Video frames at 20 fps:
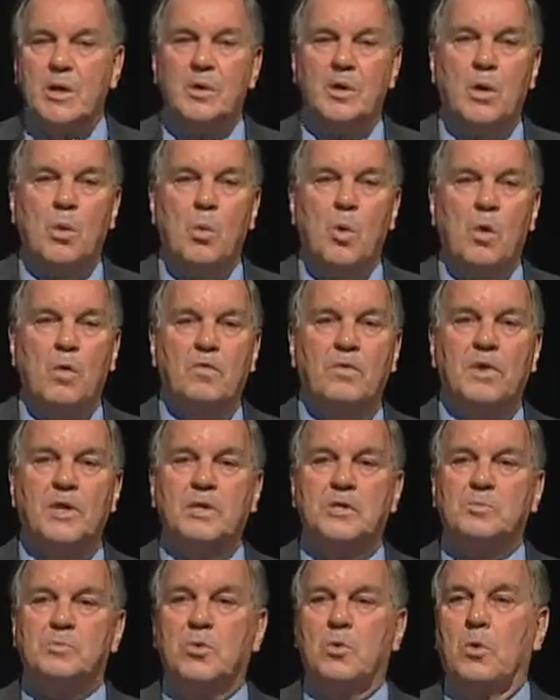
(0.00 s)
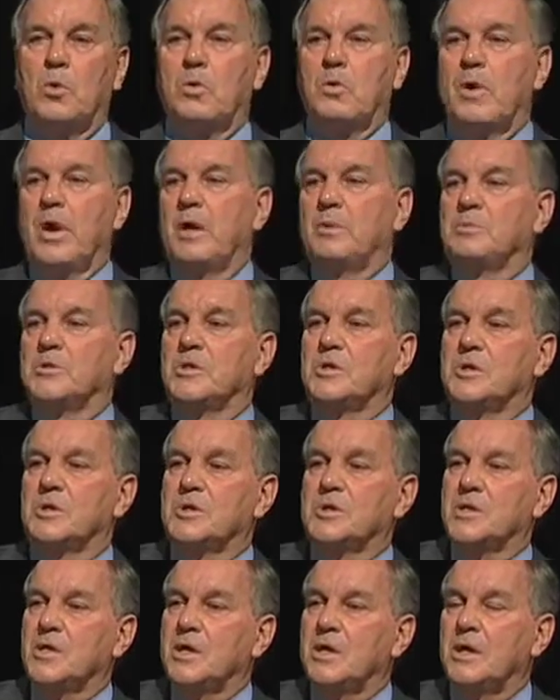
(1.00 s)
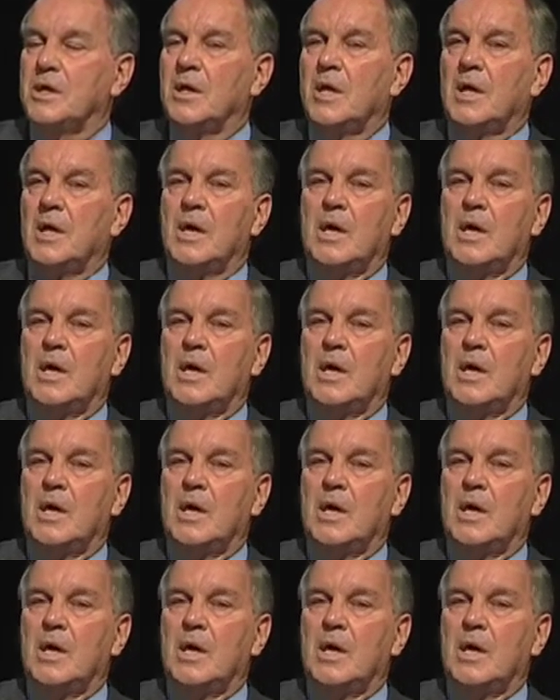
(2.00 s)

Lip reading: you go over these programs and you see